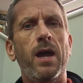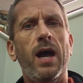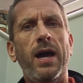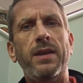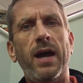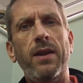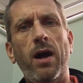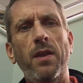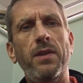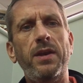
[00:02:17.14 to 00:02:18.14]
And
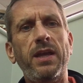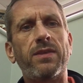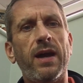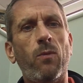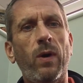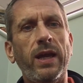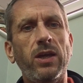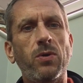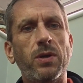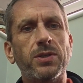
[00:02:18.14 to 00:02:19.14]
underneath that weight,
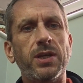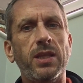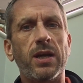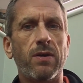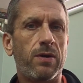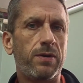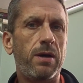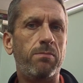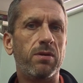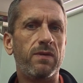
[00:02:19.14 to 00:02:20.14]
you can see there are a
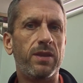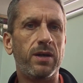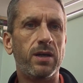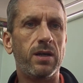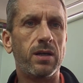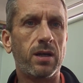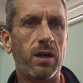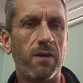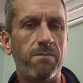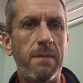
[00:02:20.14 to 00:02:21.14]
number of other
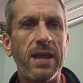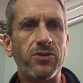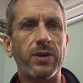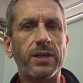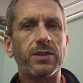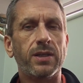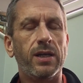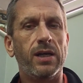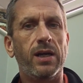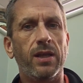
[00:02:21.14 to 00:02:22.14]
kind of metrics,
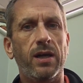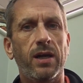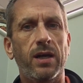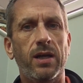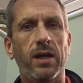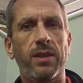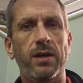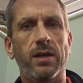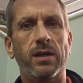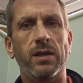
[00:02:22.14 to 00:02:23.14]

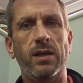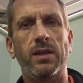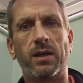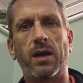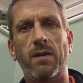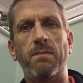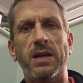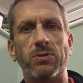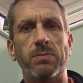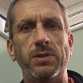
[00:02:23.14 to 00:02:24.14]
other kind of
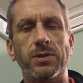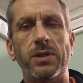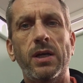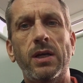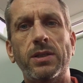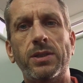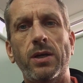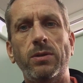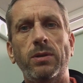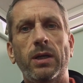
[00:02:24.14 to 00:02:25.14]
measurements.
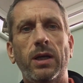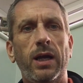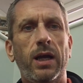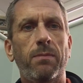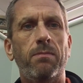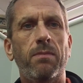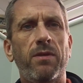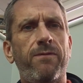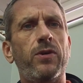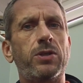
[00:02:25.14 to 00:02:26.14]
So the
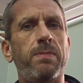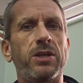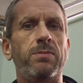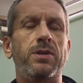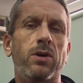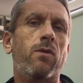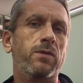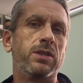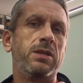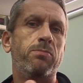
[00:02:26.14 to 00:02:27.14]
first measurement
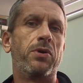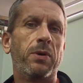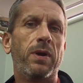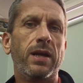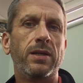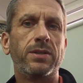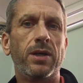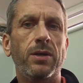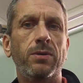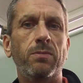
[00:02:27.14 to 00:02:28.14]
obviously is body weight.
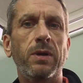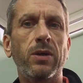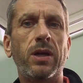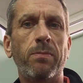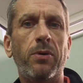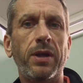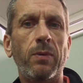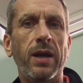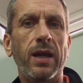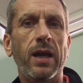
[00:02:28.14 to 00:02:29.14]
So we look at body
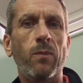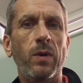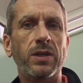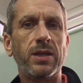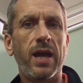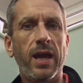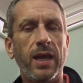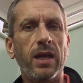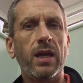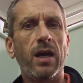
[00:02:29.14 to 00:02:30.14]
weight and we say,
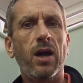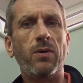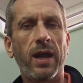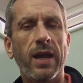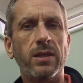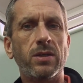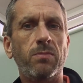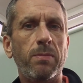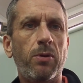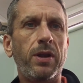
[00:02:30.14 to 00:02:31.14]
okay, so
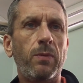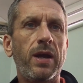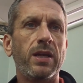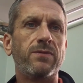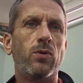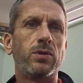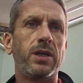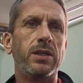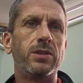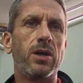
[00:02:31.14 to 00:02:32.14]
my body weight is
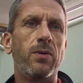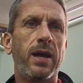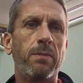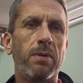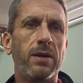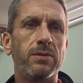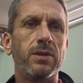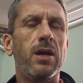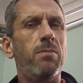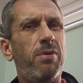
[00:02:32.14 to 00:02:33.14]
14 stone 8 pounds.
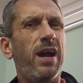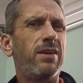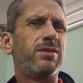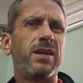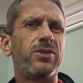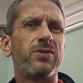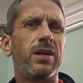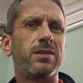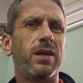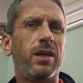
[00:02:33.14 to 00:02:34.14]
But how does that
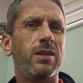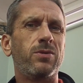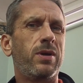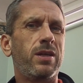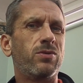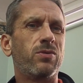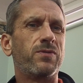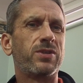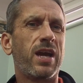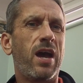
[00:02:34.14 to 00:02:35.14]
translate into any sort of
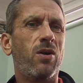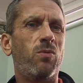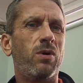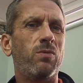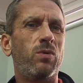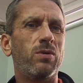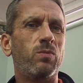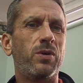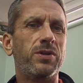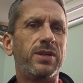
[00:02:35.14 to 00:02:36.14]
scale?
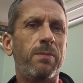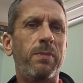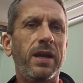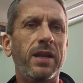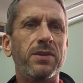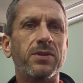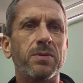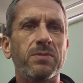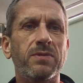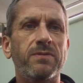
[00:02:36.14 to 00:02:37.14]
What does that mean in
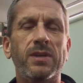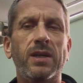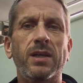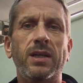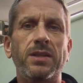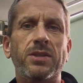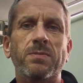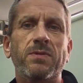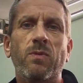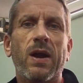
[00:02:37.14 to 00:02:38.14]
terms
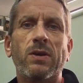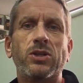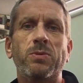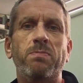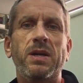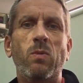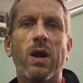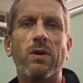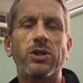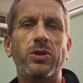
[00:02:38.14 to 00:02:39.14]
of where I should be,
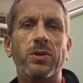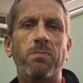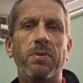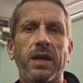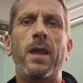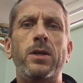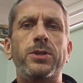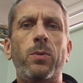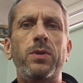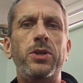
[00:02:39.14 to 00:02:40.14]
where I shouldn't be?
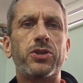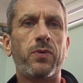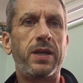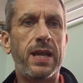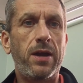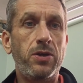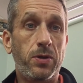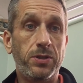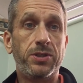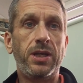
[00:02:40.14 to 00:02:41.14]
So on the screen now you
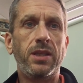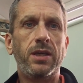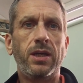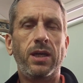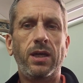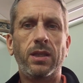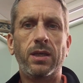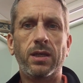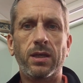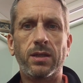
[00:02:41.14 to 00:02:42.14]
can see
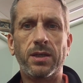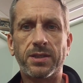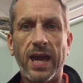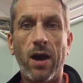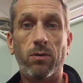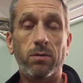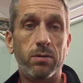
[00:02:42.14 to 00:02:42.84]
the scale.